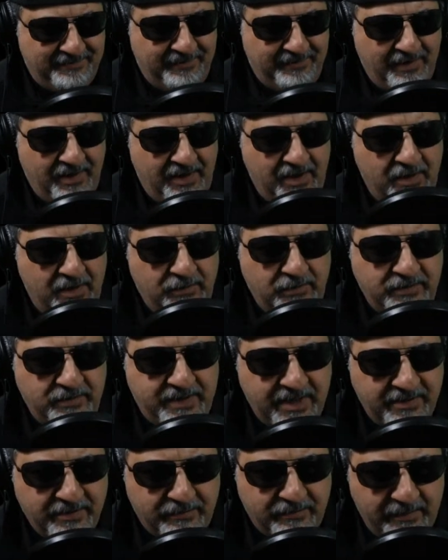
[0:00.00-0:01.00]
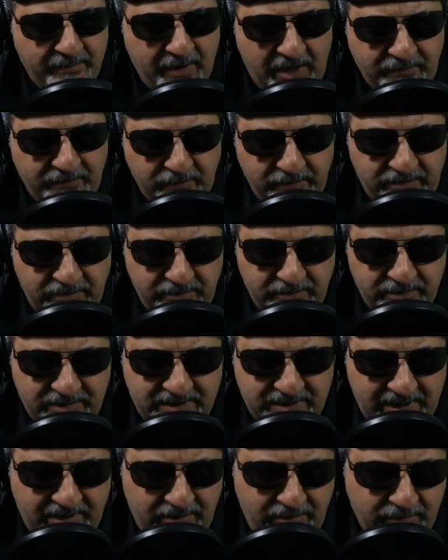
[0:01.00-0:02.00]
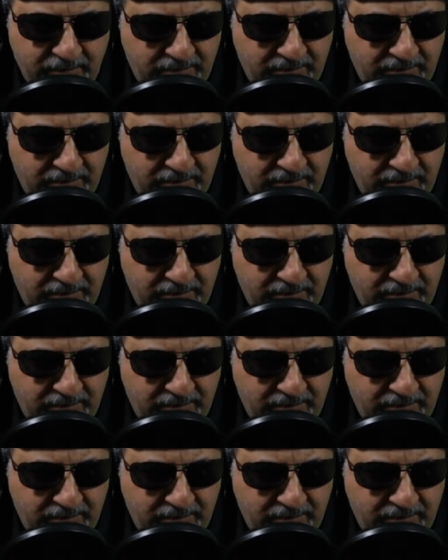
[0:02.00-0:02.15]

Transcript: Oh, Lieutenant Kramer, I thought you were saying you were